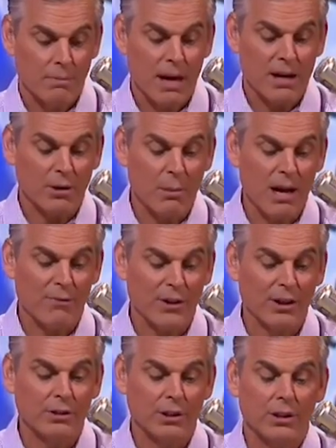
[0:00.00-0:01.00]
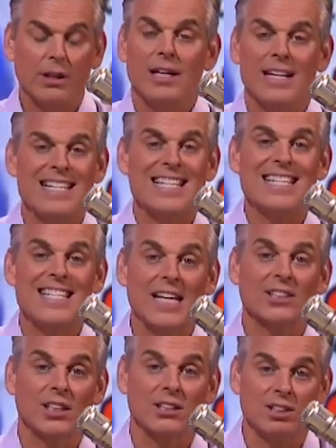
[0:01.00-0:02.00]
Baker Mayfield is
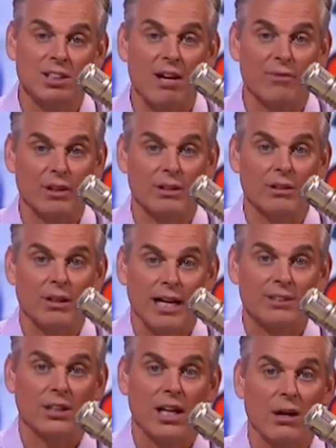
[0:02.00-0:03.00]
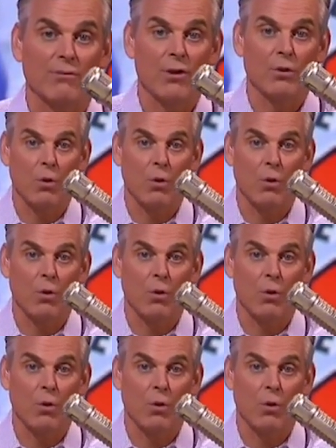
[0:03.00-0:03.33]
6-7 as an NFL